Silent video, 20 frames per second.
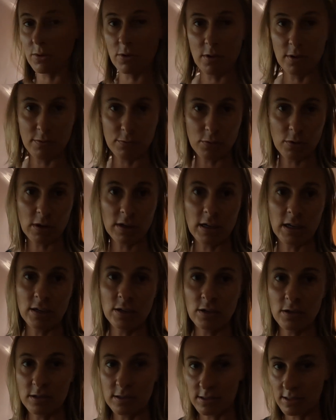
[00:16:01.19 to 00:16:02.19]
or if we're on
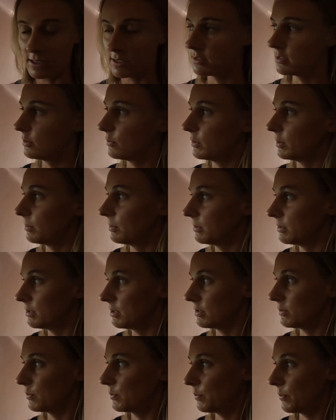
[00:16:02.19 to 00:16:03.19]
anchor, it's nice to be able to just